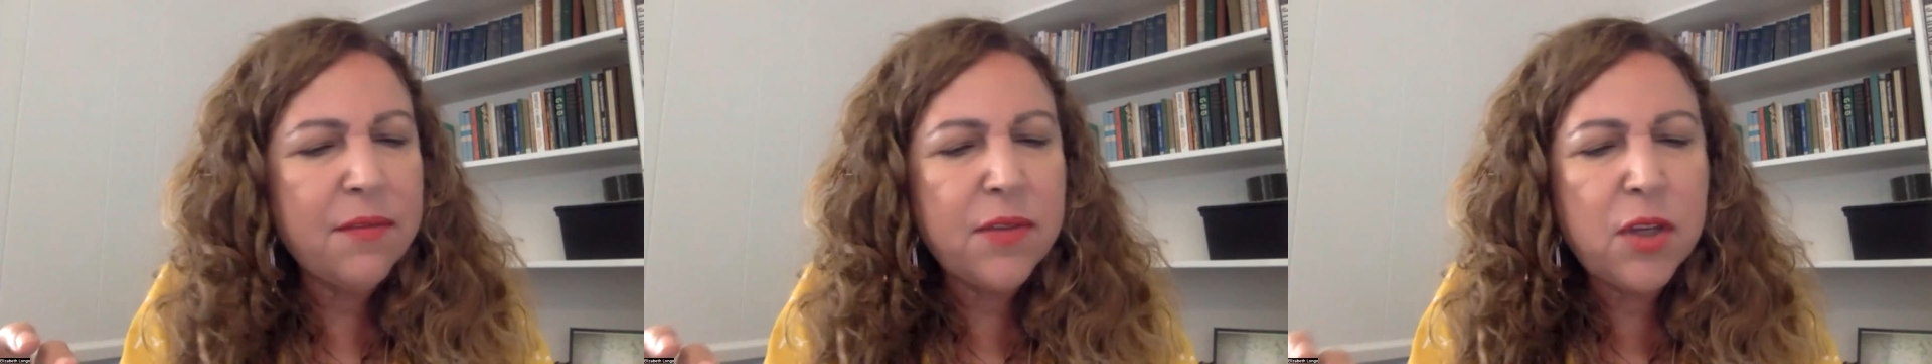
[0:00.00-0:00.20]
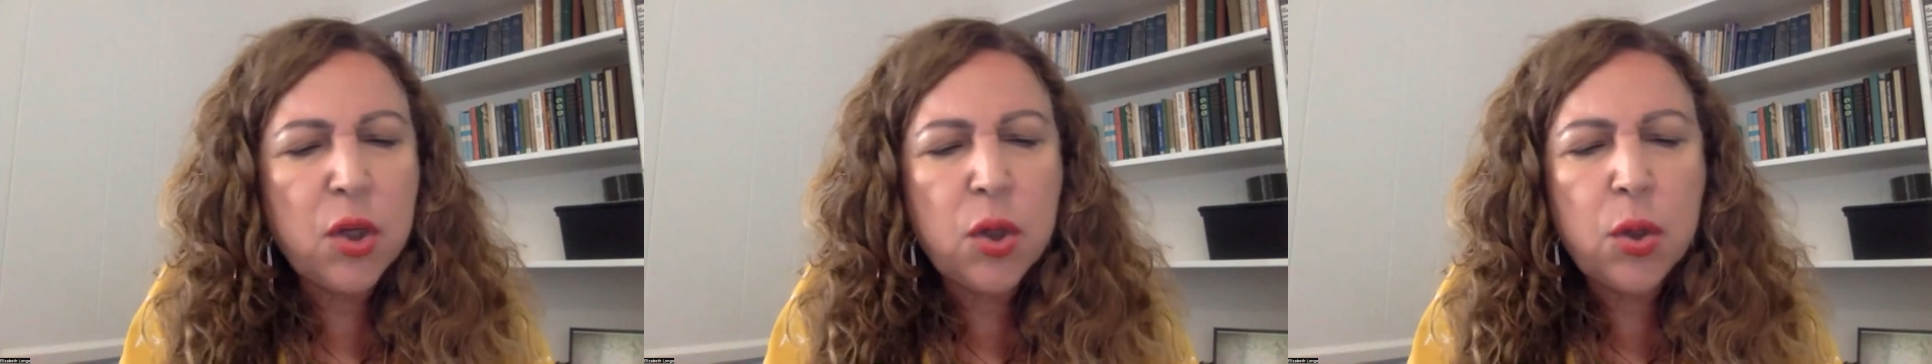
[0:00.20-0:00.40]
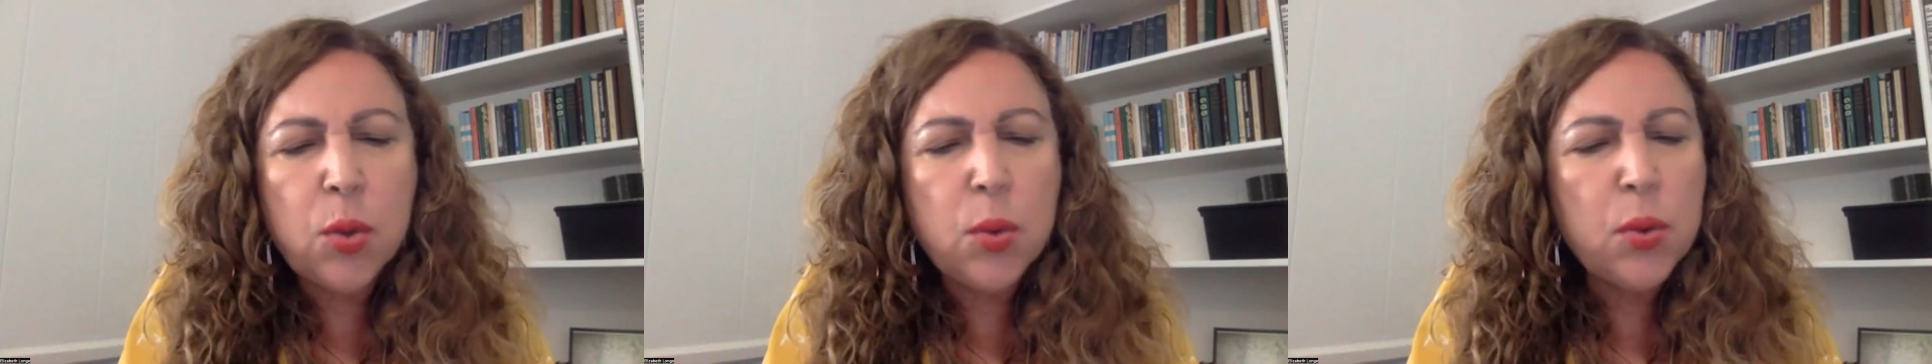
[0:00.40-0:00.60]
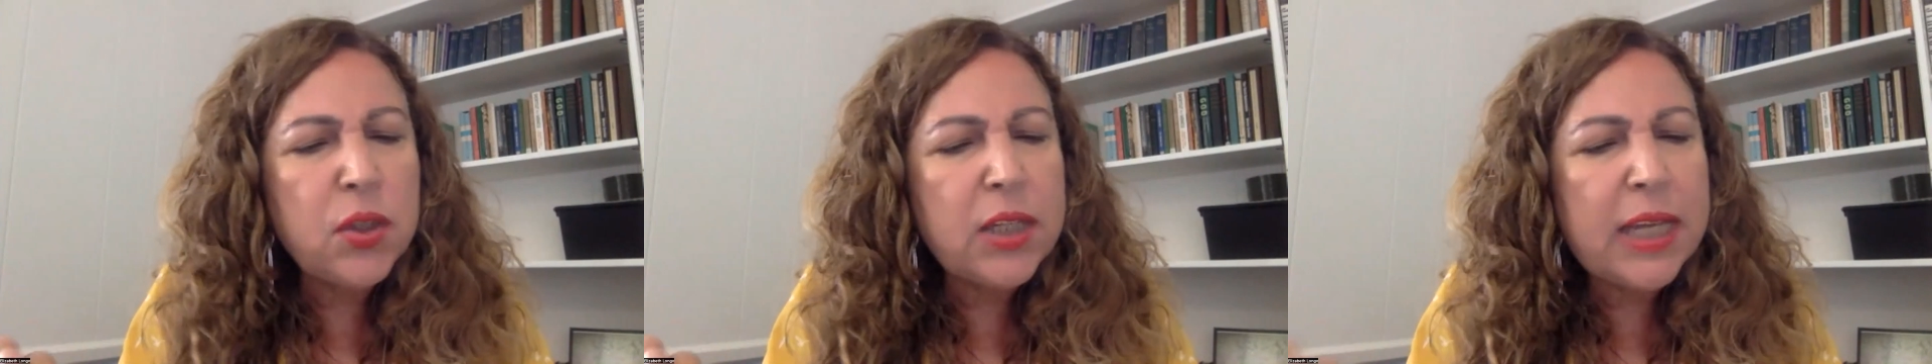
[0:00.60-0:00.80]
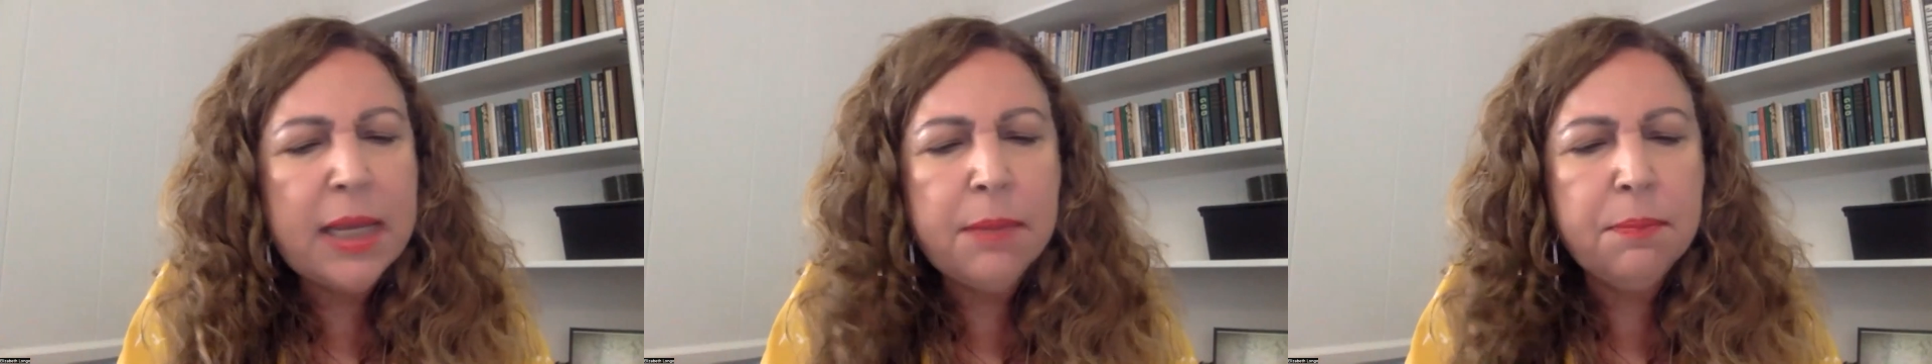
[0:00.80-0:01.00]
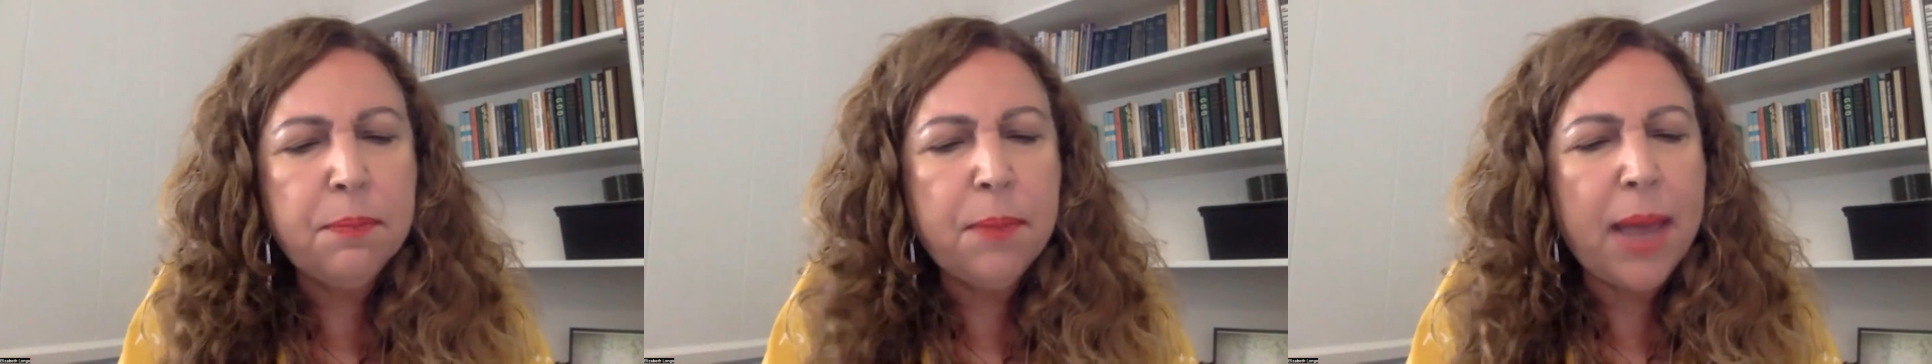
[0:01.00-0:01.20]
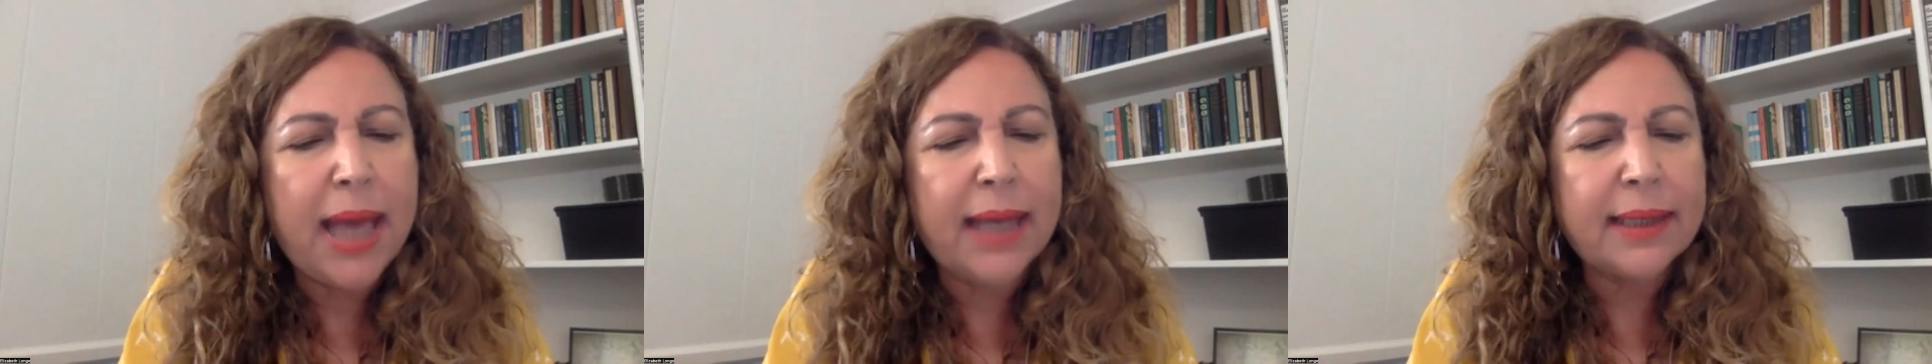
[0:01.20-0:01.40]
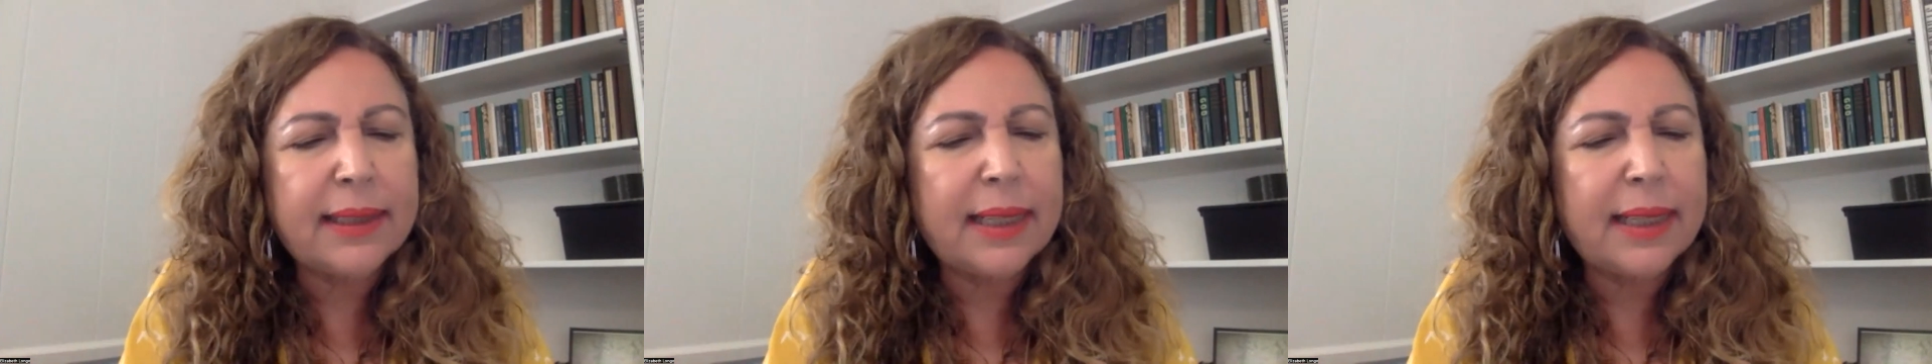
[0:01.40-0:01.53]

a huge impact,